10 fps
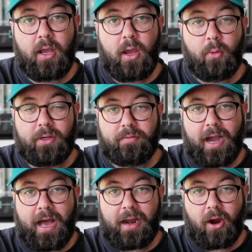We have
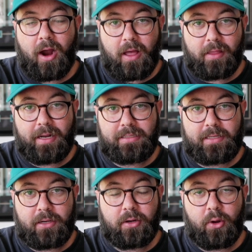got our holiday
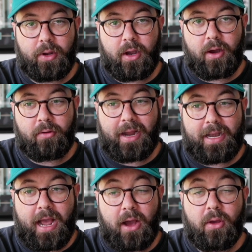sale going on right
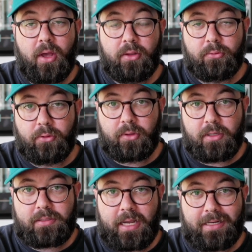now through
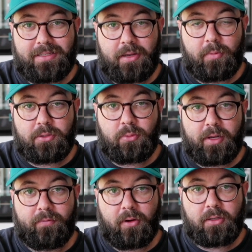Thursday, December
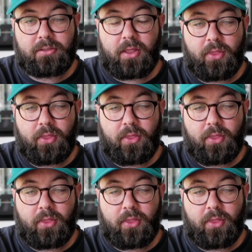21st,